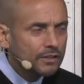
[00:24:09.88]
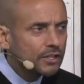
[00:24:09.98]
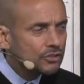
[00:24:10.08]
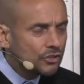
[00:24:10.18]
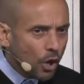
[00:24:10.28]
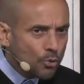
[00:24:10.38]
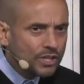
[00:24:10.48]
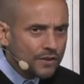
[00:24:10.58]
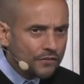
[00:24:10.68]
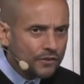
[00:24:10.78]
There's no
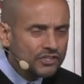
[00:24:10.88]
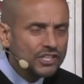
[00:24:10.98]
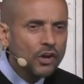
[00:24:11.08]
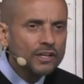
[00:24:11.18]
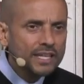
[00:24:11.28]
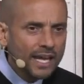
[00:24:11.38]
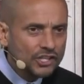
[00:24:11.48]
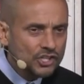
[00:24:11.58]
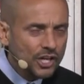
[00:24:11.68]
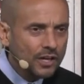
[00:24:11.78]
difference in our
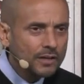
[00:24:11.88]
nature.